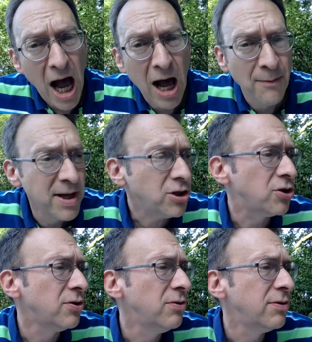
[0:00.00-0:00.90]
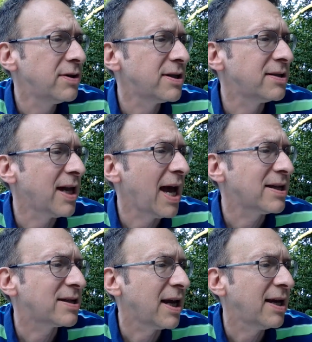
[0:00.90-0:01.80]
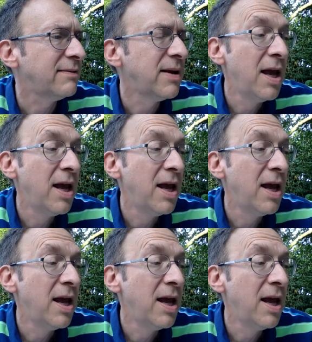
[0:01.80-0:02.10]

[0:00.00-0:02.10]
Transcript: I'll miss you, Tendai said.